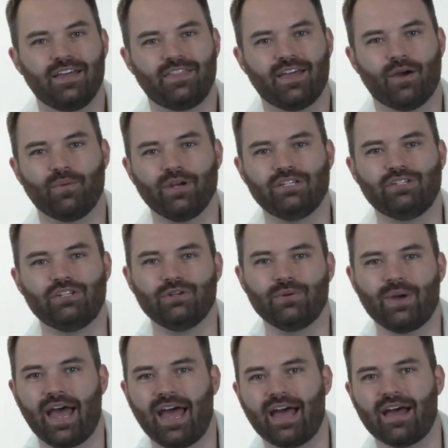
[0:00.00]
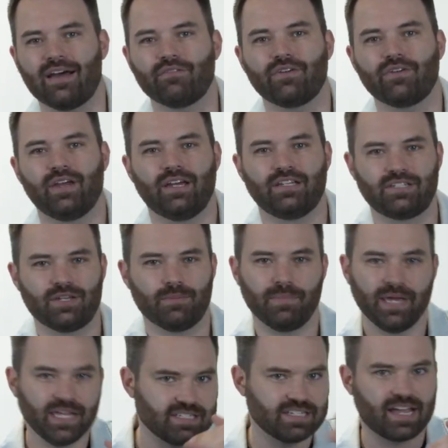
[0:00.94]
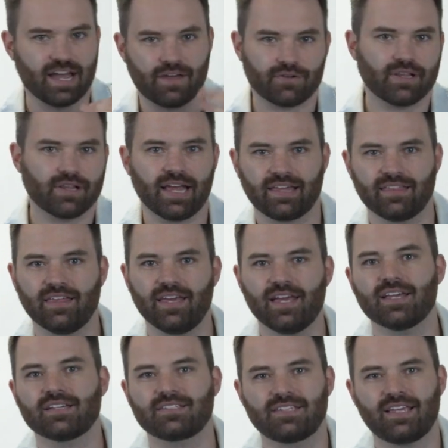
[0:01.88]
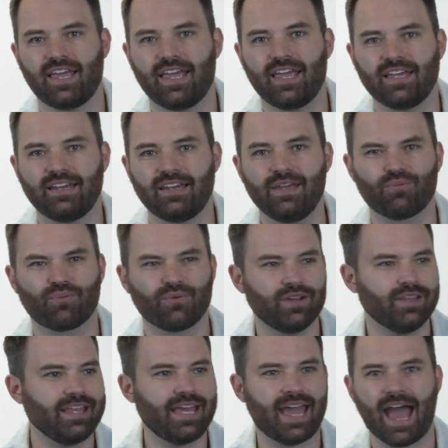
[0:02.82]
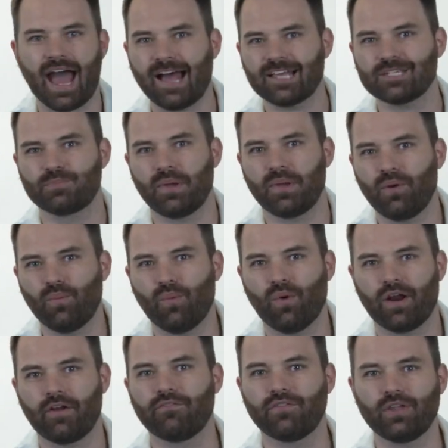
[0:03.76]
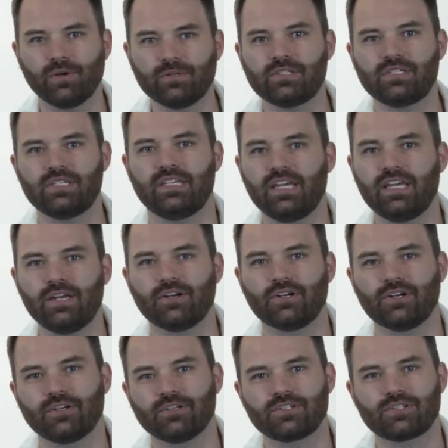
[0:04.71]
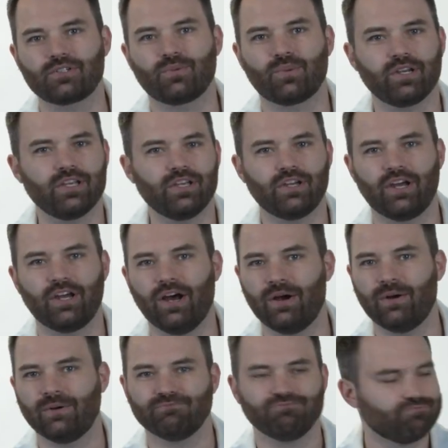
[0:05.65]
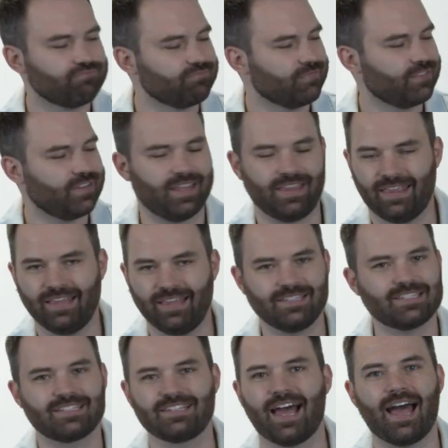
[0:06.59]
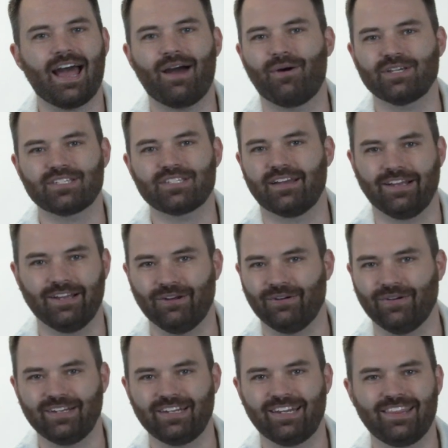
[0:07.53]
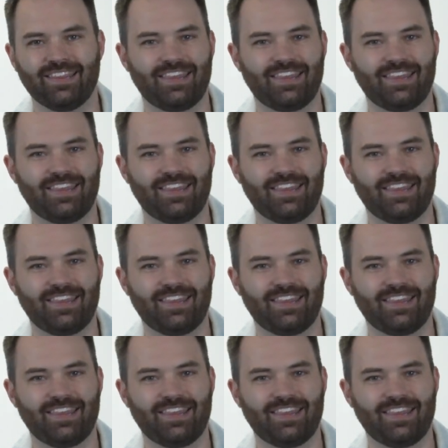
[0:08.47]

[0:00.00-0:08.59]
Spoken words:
that we do have to meet together like this. And it really has been one of those years where you go, this is not how I saw it going.